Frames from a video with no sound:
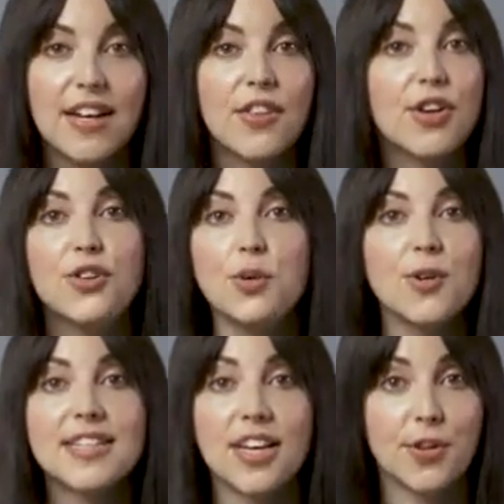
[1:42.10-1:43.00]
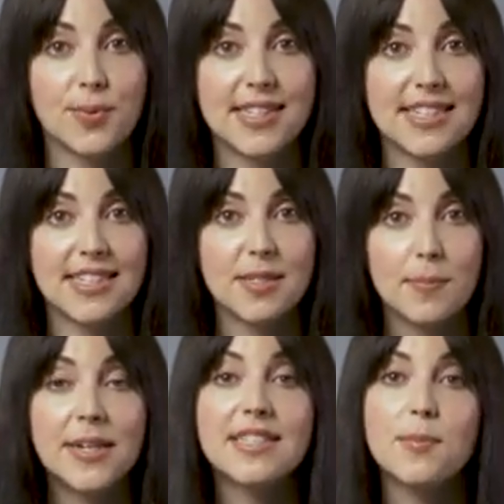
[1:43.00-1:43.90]
There are numerous other reasons,
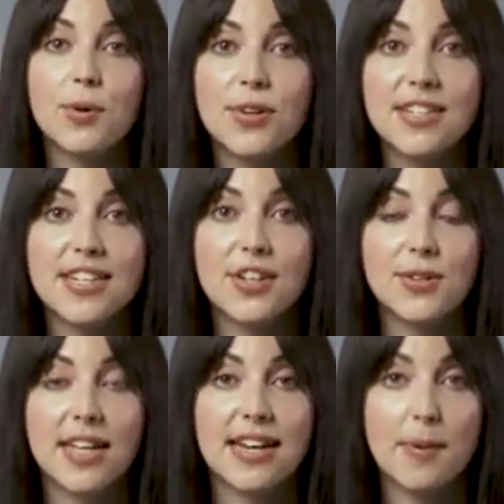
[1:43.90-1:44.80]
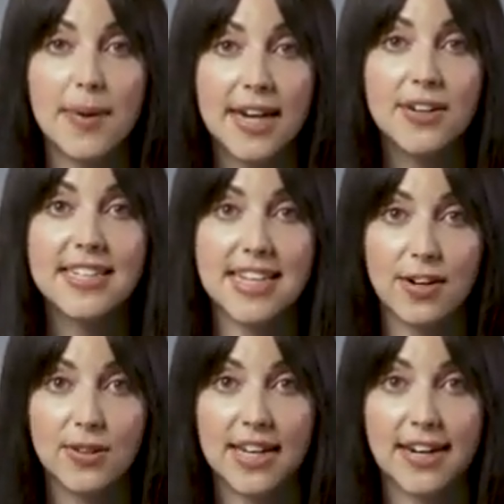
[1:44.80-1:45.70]
but it's important to note that an apparent
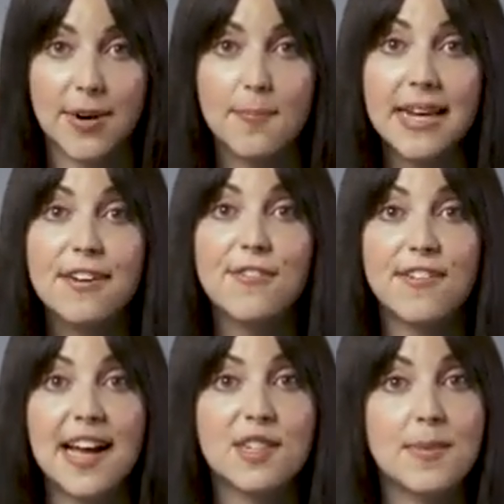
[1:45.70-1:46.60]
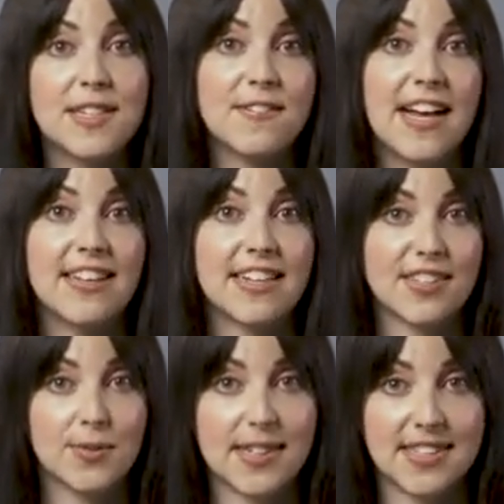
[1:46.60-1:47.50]
outlier may in fact be as valid as
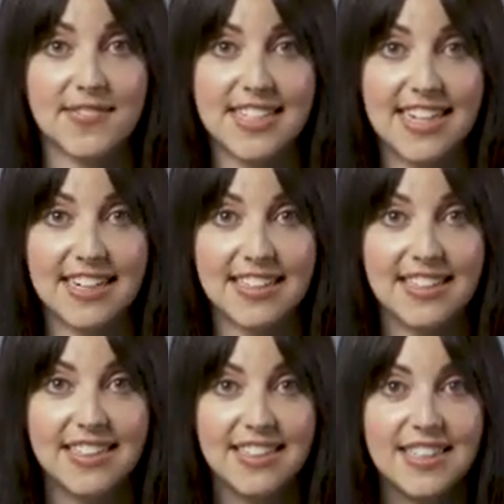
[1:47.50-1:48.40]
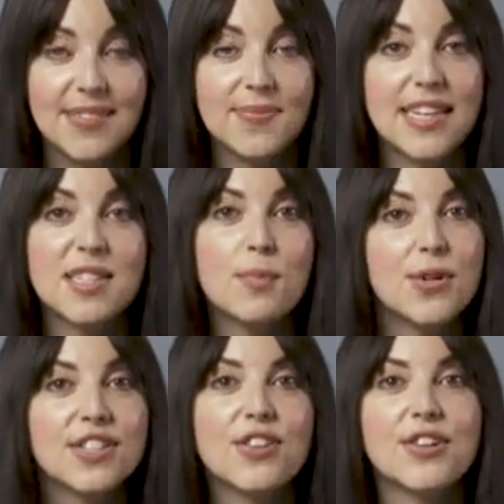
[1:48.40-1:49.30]
the rest of the data. It's
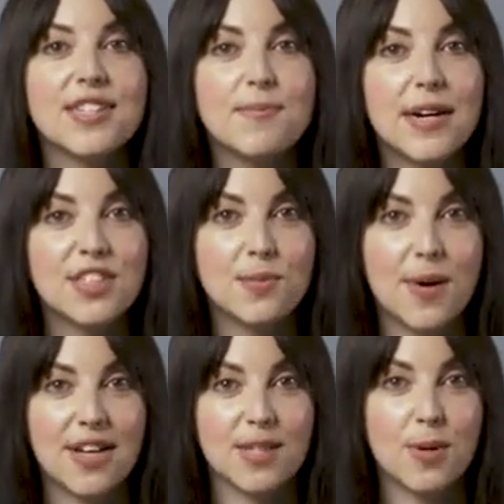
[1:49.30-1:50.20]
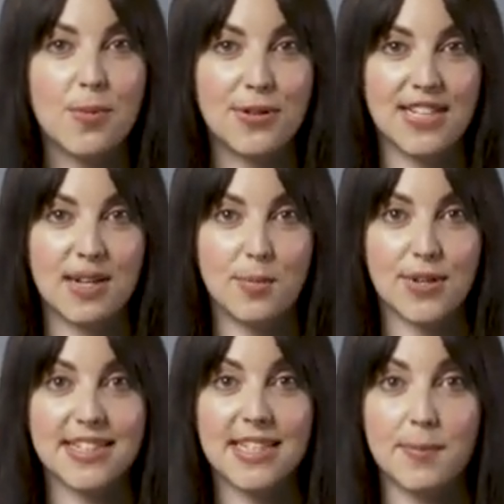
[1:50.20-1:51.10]
important to learn as much as possible about data
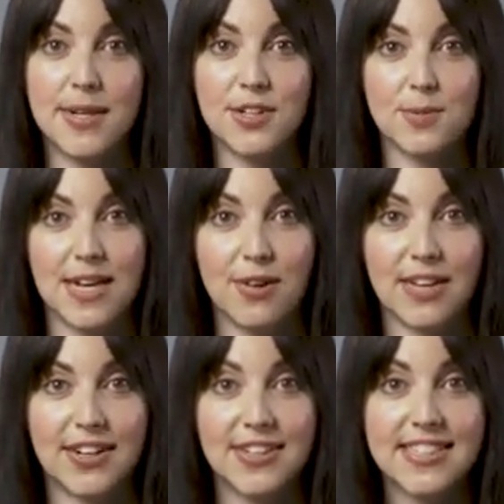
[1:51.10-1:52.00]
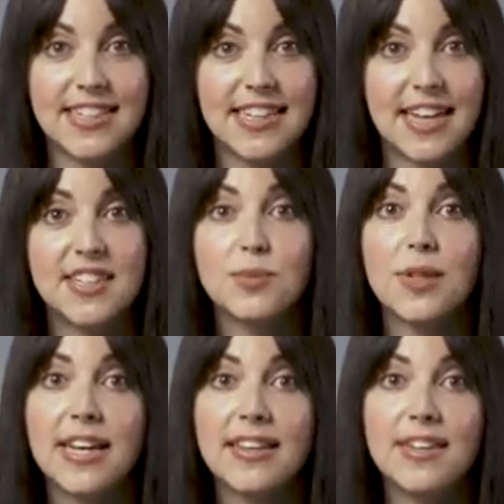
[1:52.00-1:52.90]
points that appear to be outliers, and this will
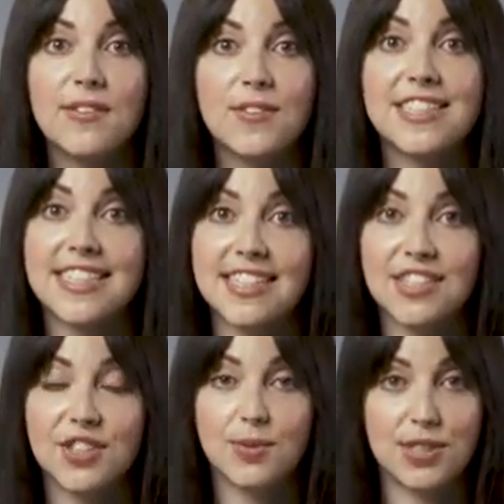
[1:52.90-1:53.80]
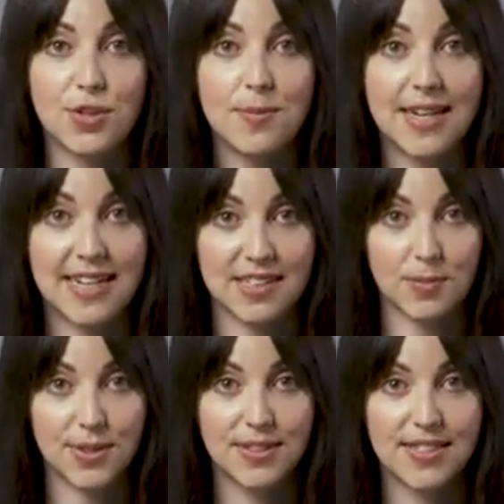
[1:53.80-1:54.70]
likely involve a discussion with domain
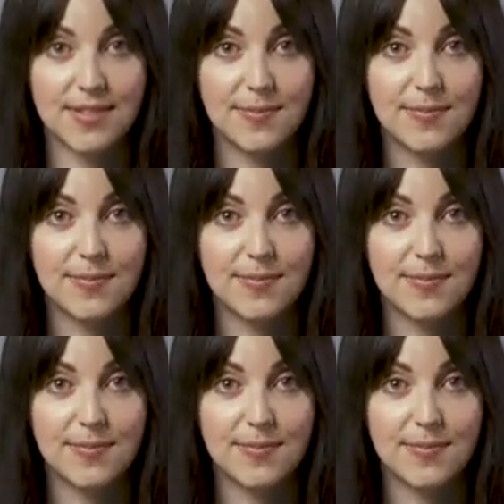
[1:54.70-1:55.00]
experts.